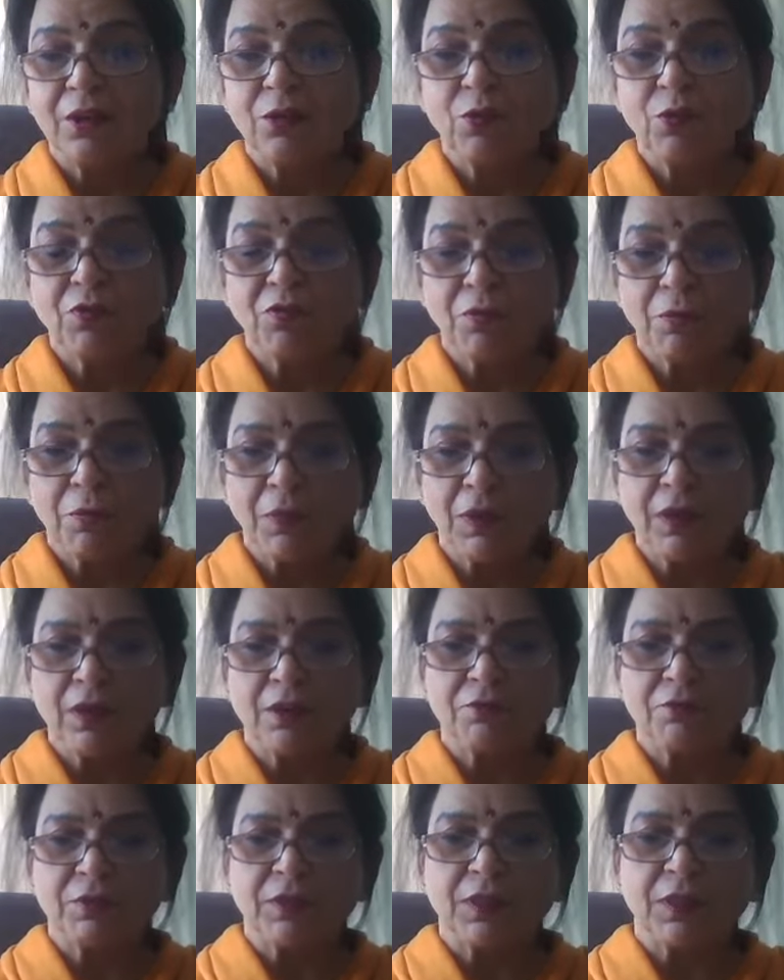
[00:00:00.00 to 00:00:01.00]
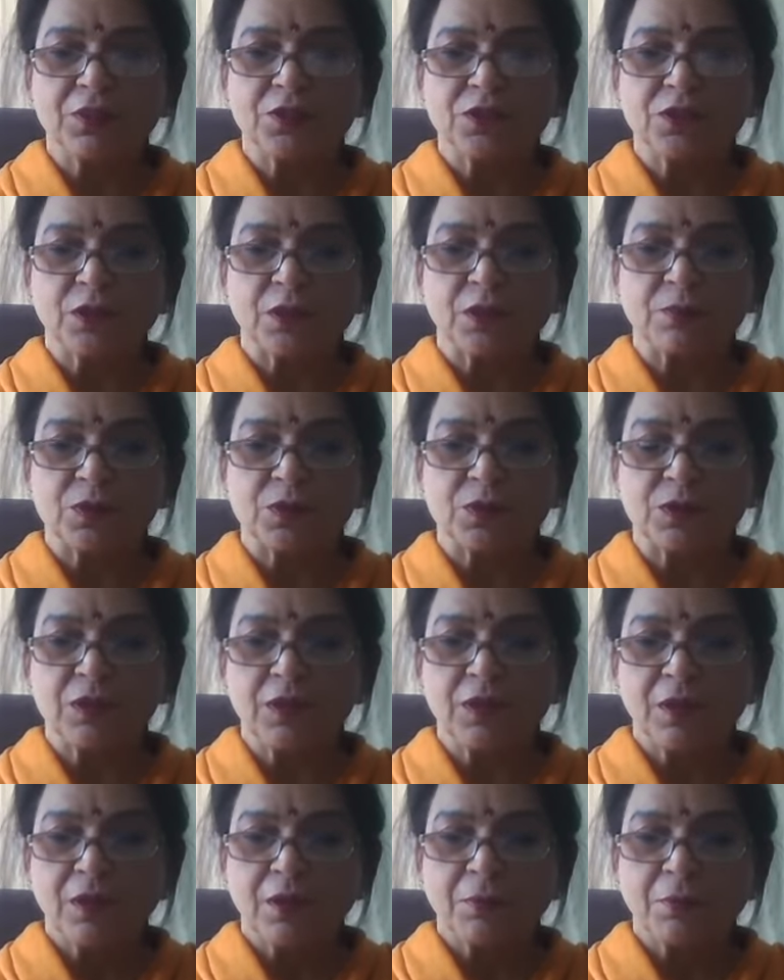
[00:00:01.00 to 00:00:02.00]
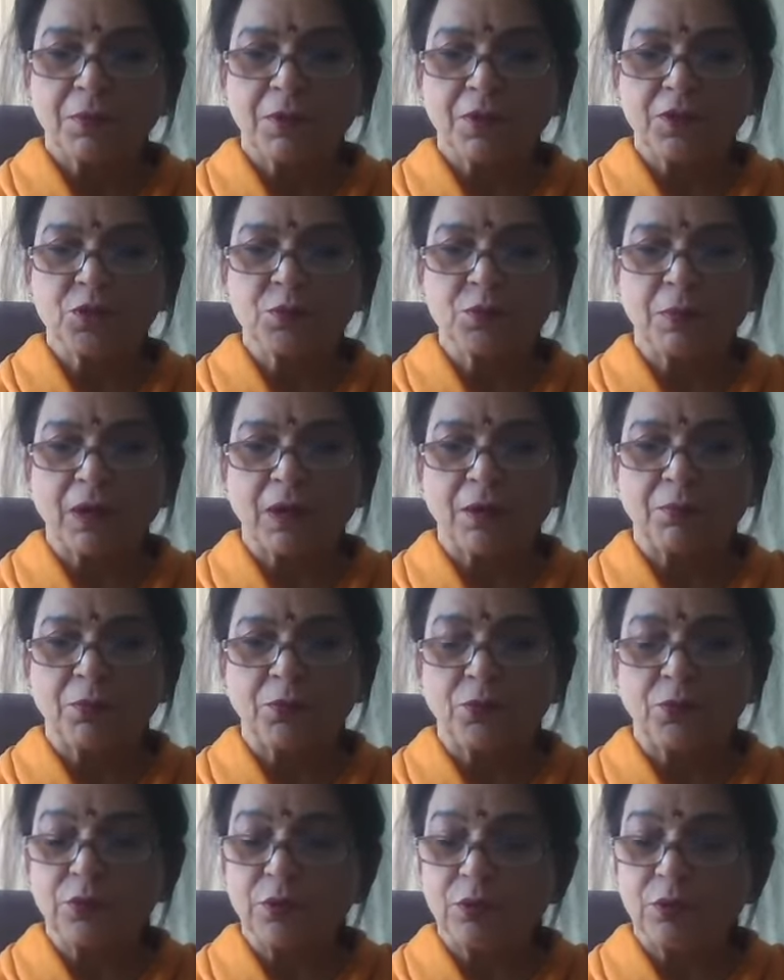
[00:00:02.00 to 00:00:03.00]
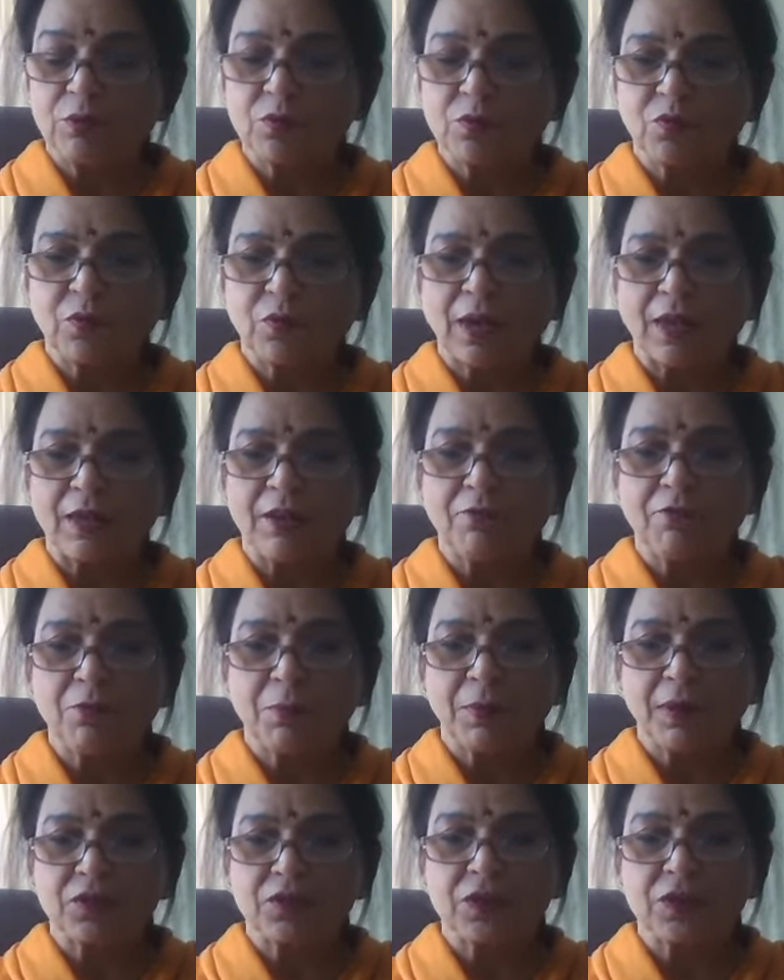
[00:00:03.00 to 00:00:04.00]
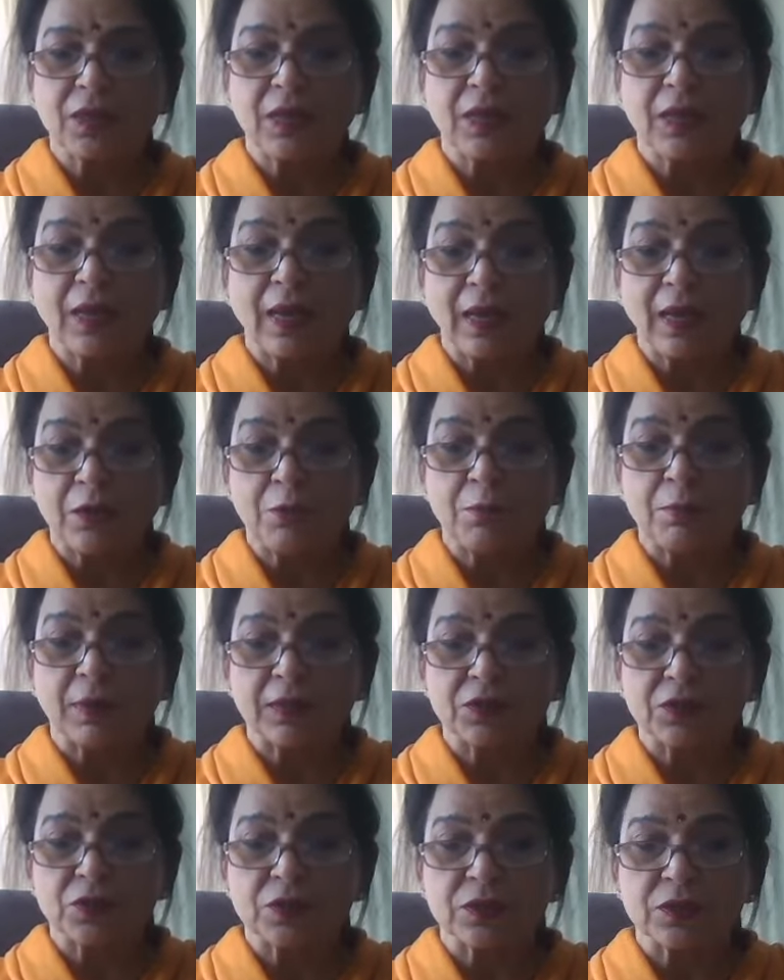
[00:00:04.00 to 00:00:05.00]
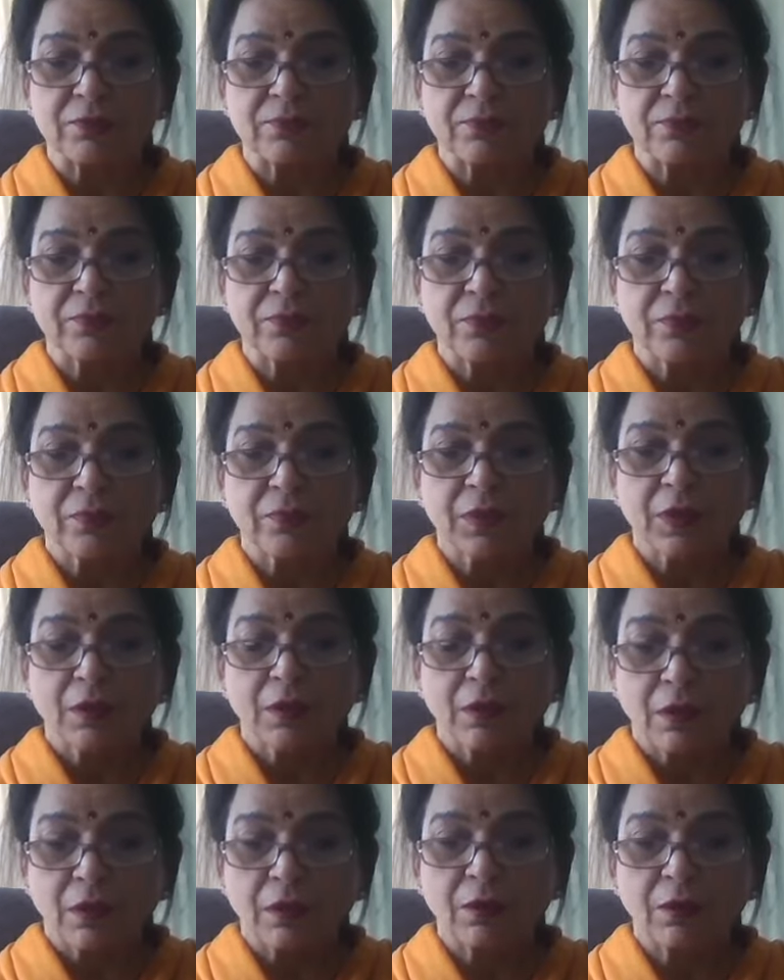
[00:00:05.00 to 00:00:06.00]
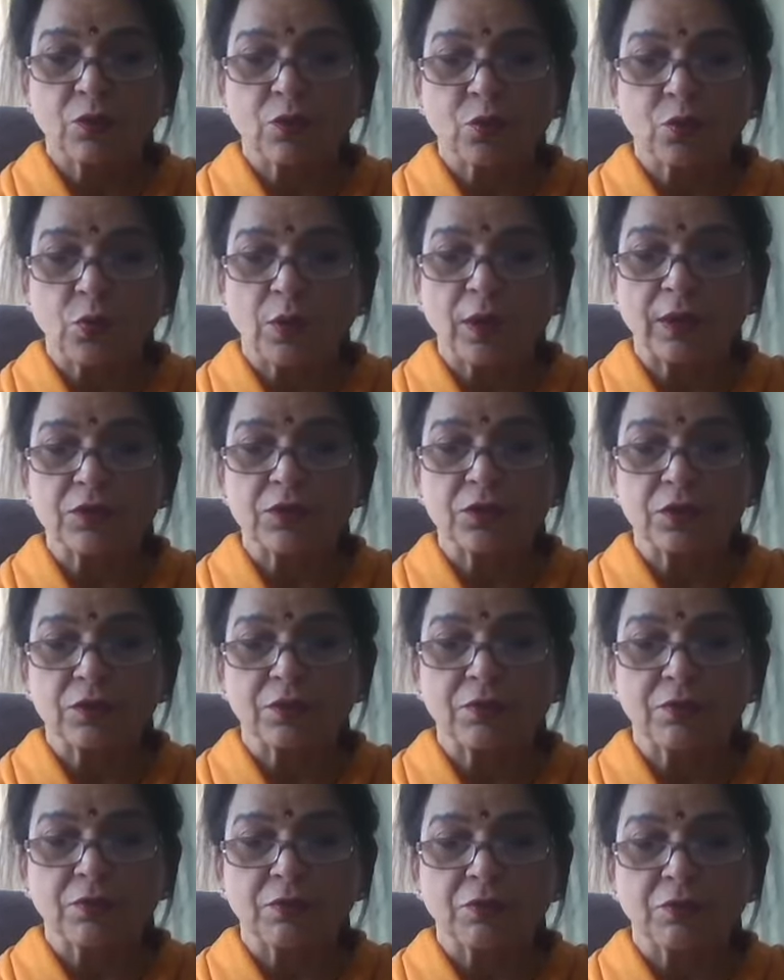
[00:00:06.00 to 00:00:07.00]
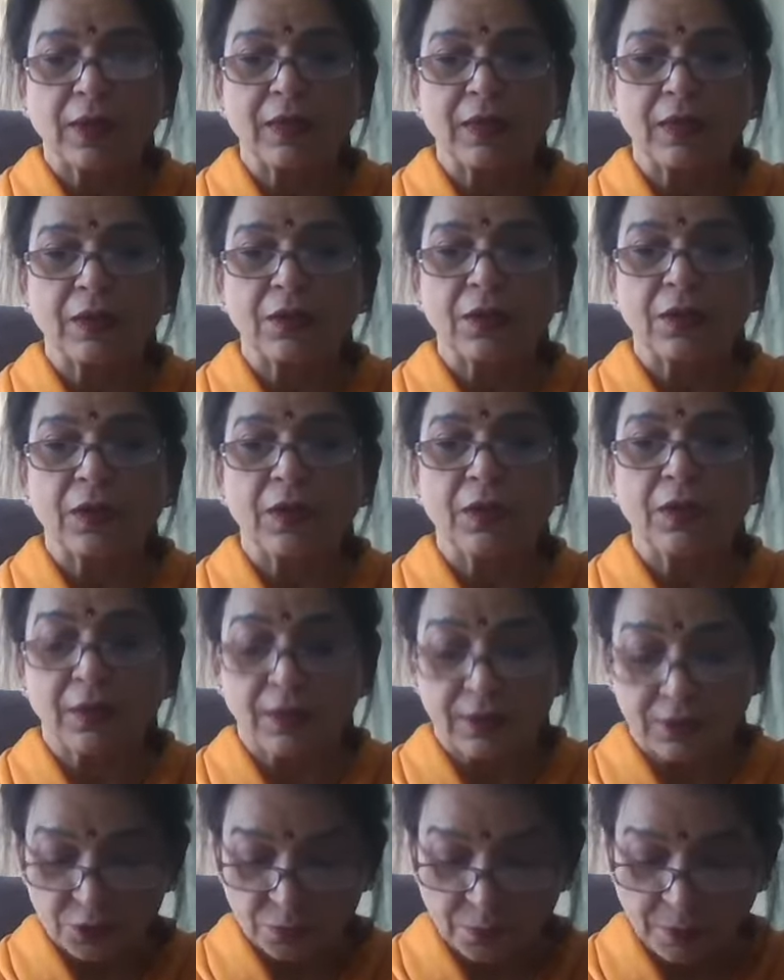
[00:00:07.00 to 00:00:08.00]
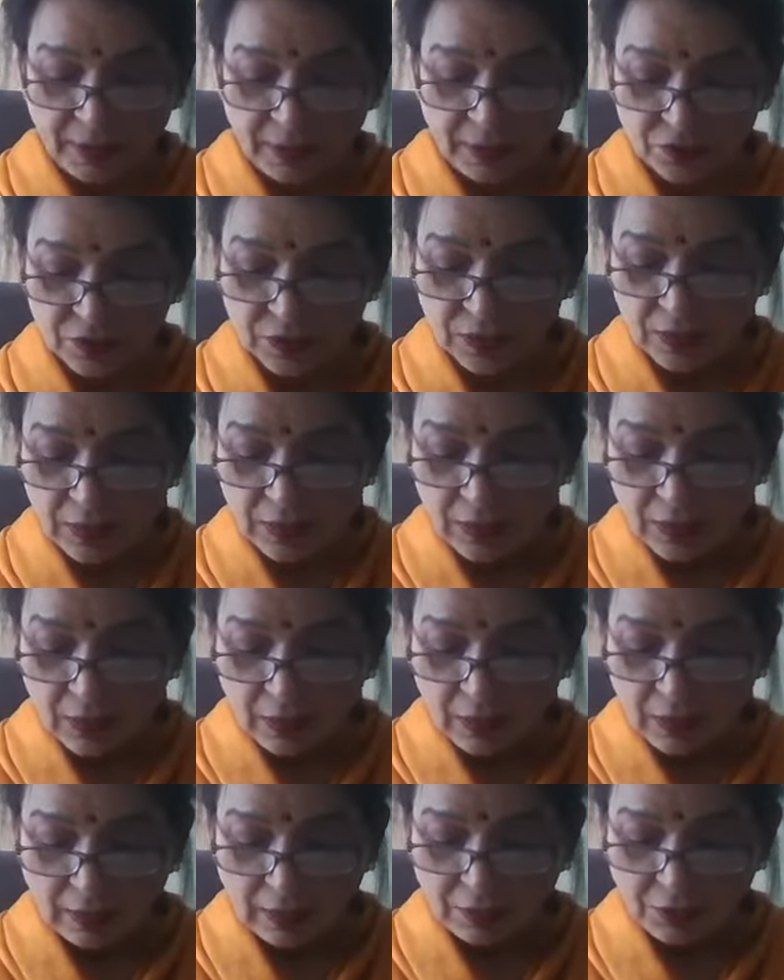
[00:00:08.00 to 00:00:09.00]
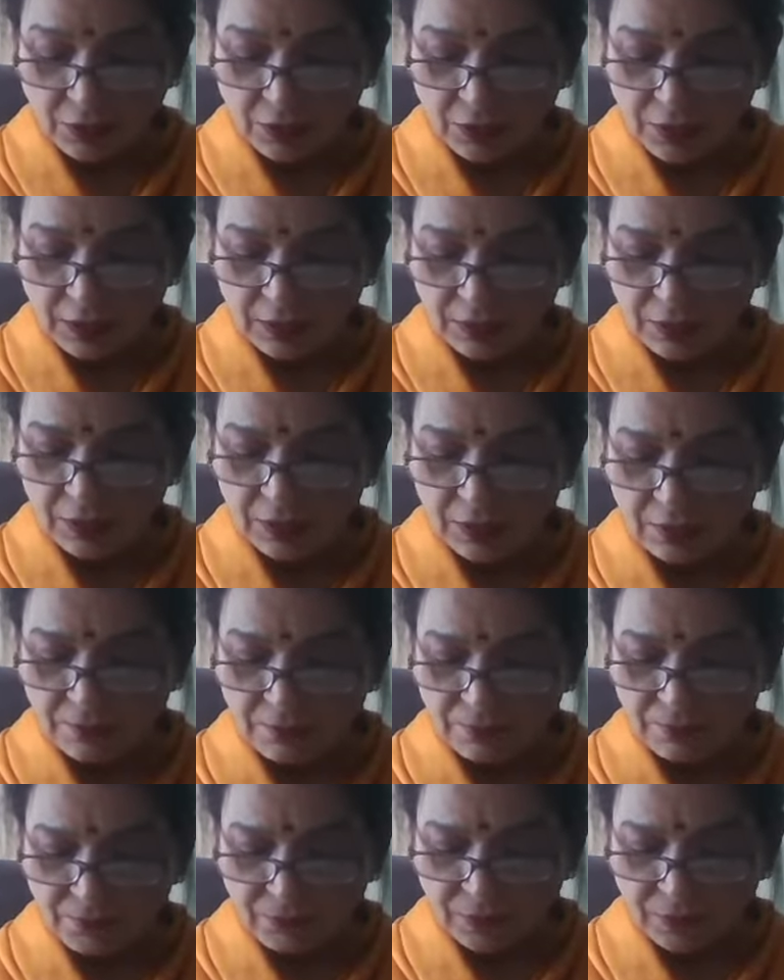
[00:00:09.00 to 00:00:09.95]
And you're familiar with these terms, Panch Mahabhut, those five basic elements, earth, water, fire, air, and space, are created.